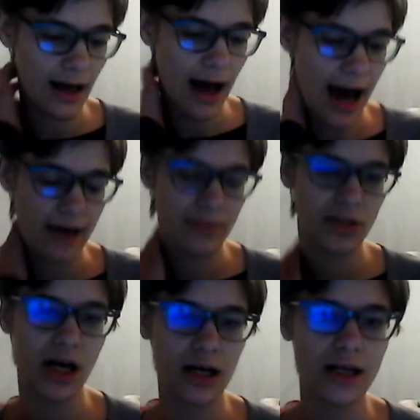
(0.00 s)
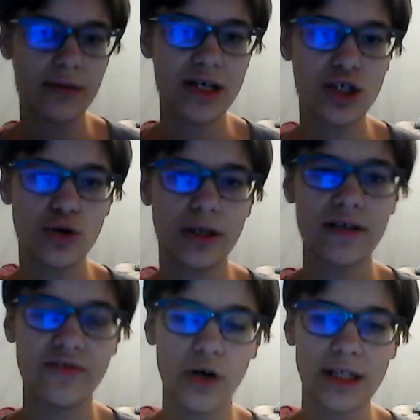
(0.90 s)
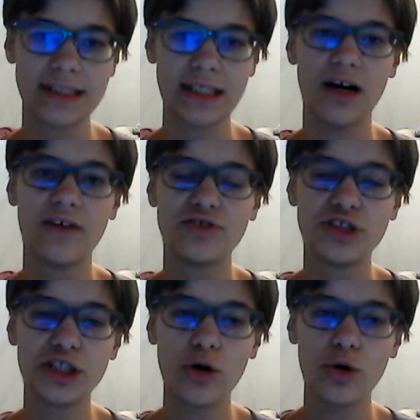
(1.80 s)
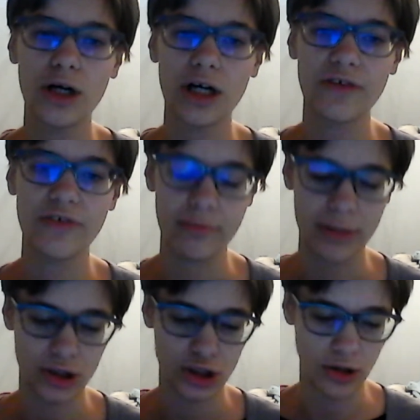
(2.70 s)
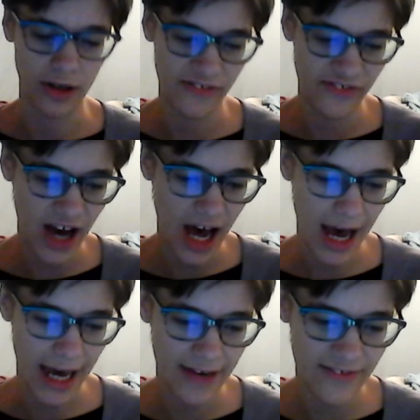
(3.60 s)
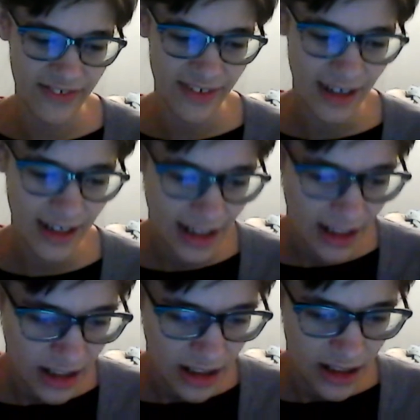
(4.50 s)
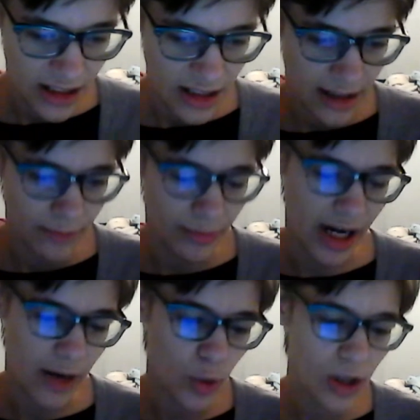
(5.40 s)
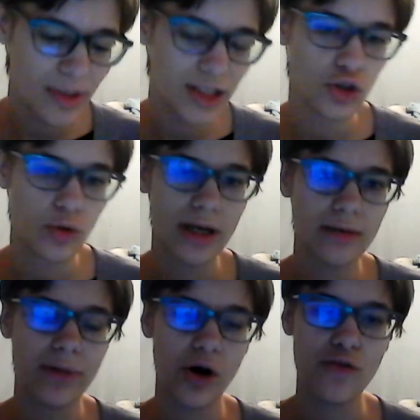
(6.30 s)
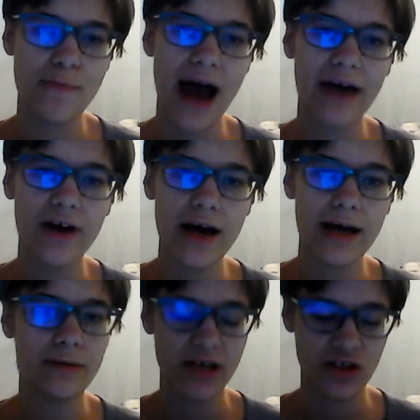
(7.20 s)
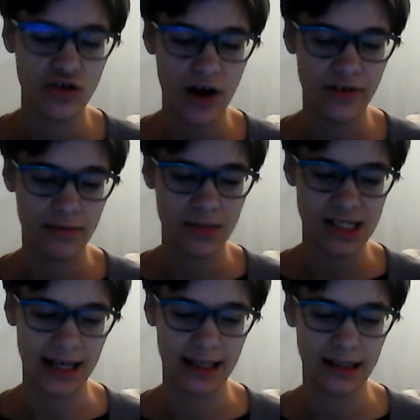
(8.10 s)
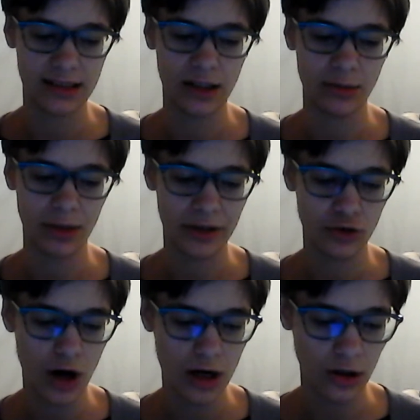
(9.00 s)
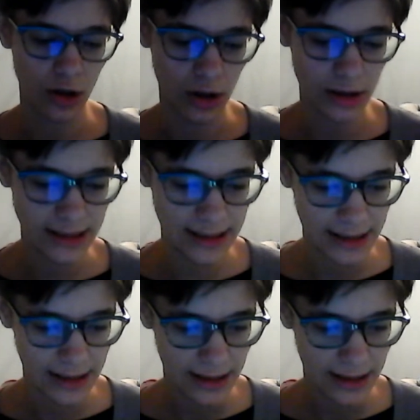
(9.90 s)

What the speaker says: I'm not going to be doing the voice of Joker from Persona 5, But I will be doing both Pyra and Mithra from the second Xenoblade Chronicles.